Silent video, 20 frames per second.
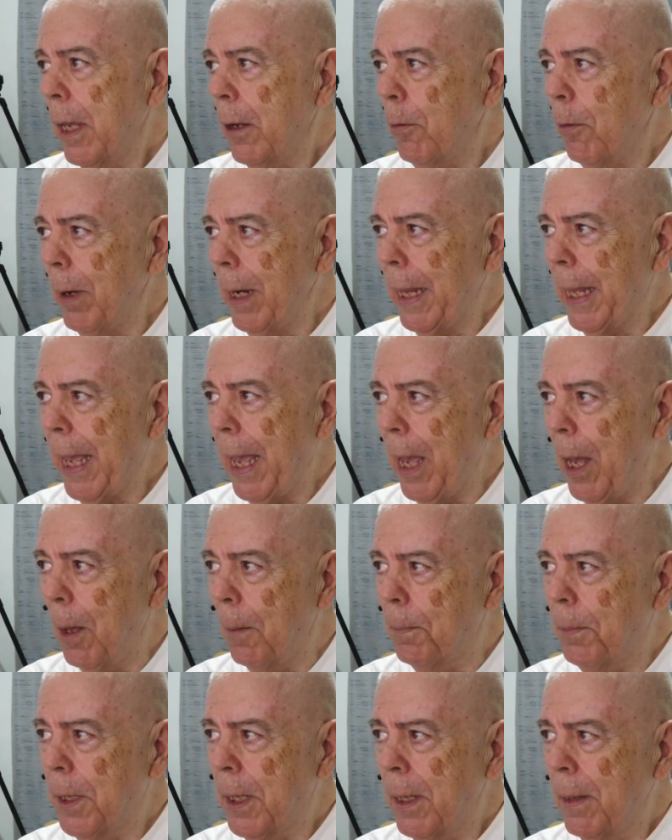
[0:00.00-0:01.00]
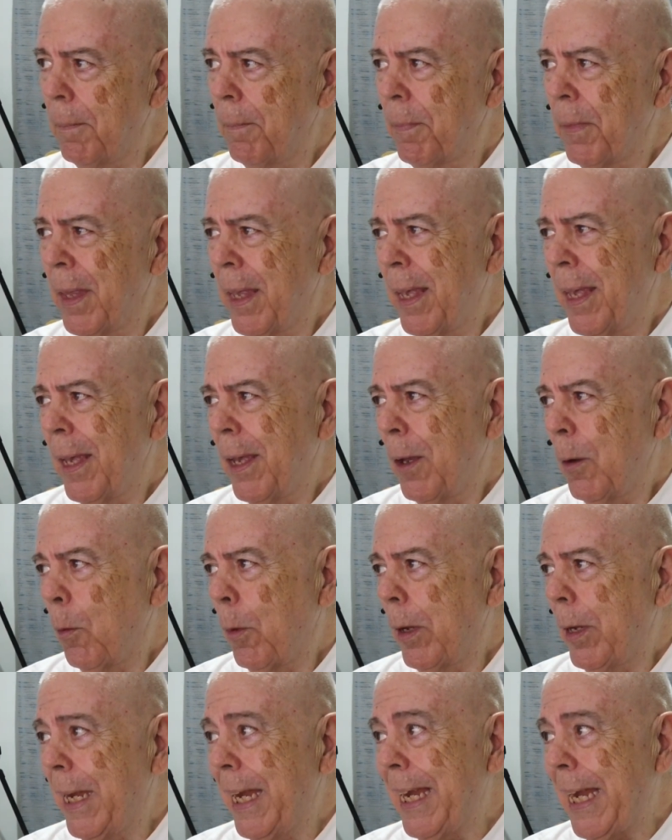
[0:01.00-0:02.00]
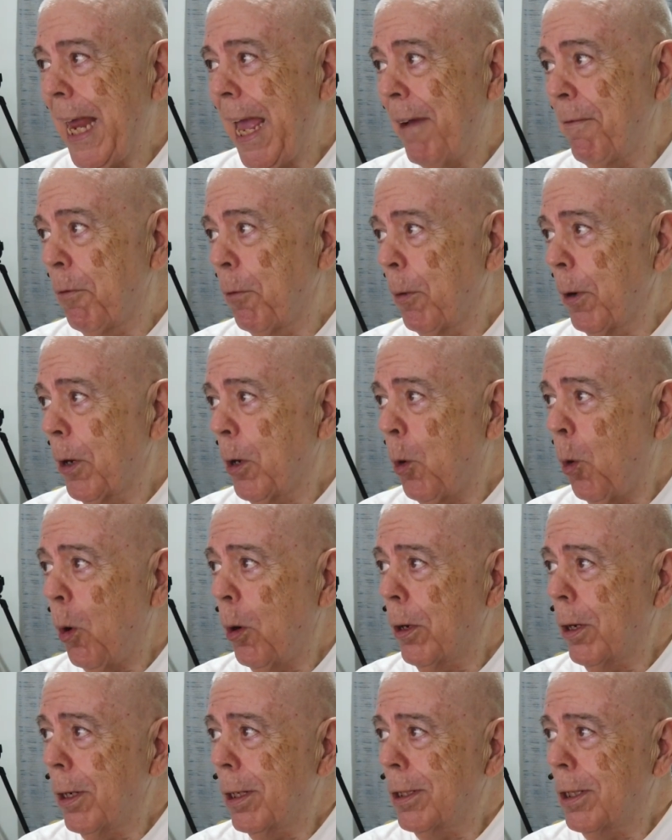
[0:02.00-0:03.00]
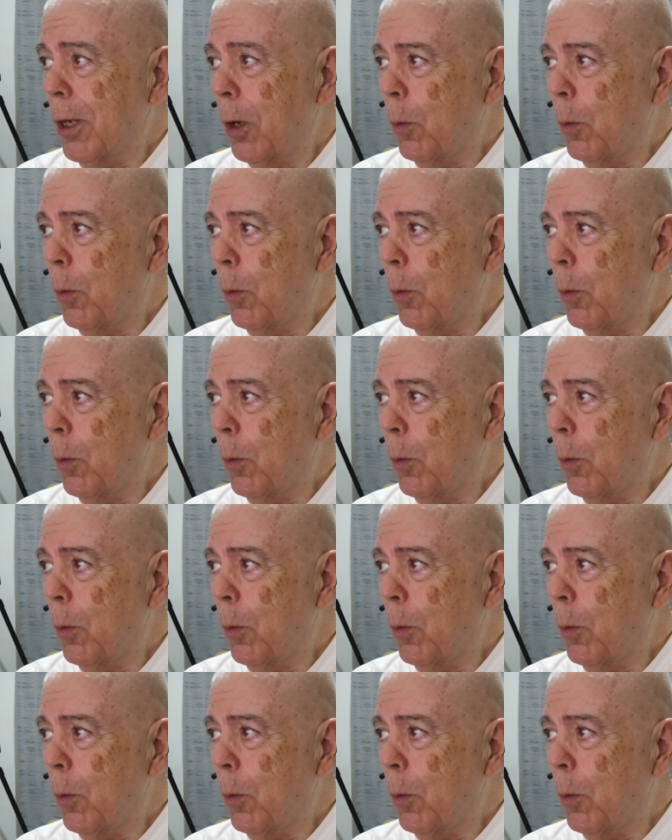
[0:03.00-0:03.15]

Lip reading: It really helped. We didn't have a recorder,